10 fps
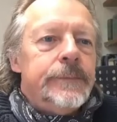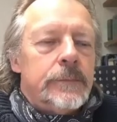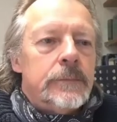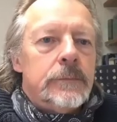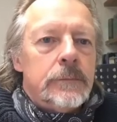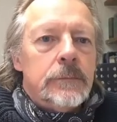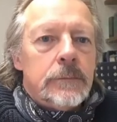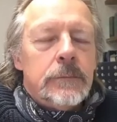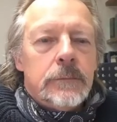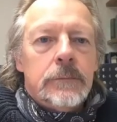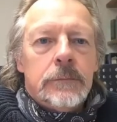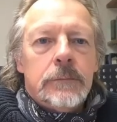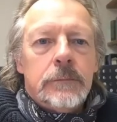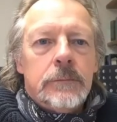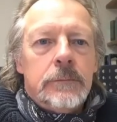and trying to
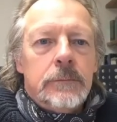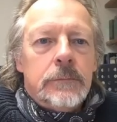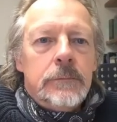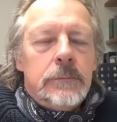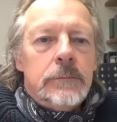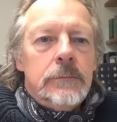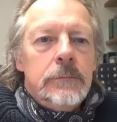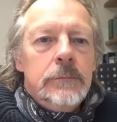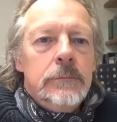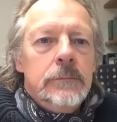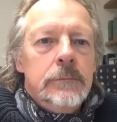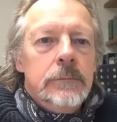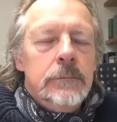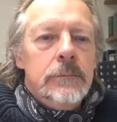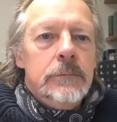do
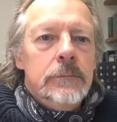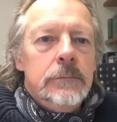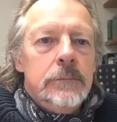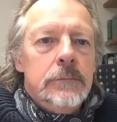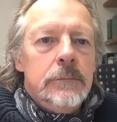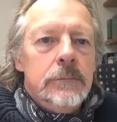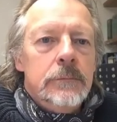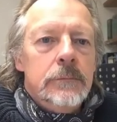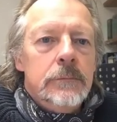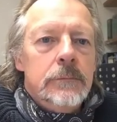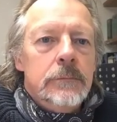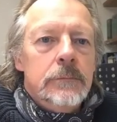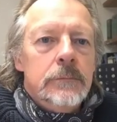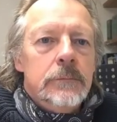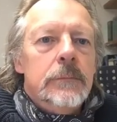the academic
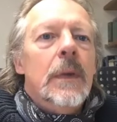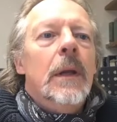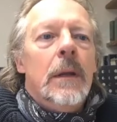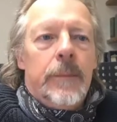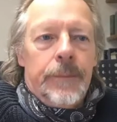approach.